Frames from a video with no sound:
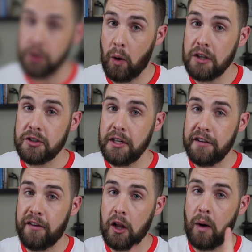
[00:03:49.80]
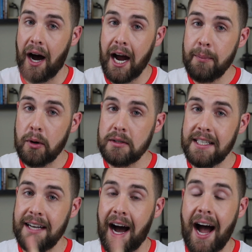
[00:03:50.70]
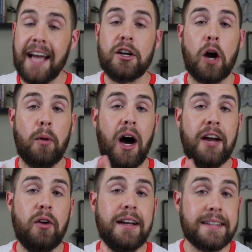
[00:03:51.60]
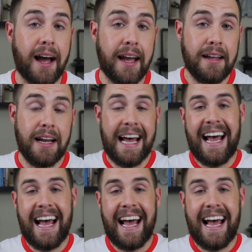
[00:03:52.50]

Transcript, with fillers: You also need to follow a high protein, high carbohydrate diet